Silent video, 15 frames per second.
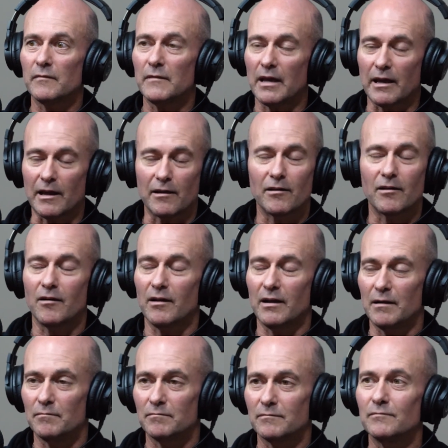Yeah, I
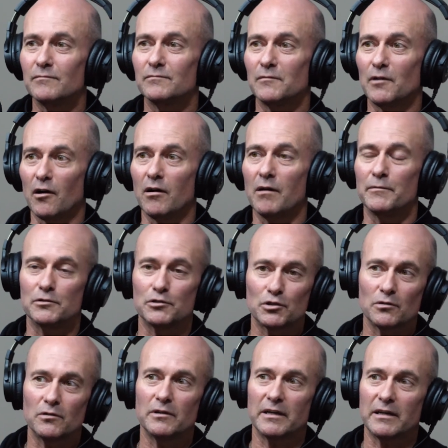am. I'm
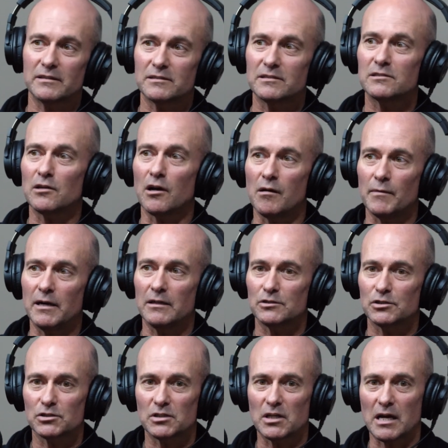enjoying it so much.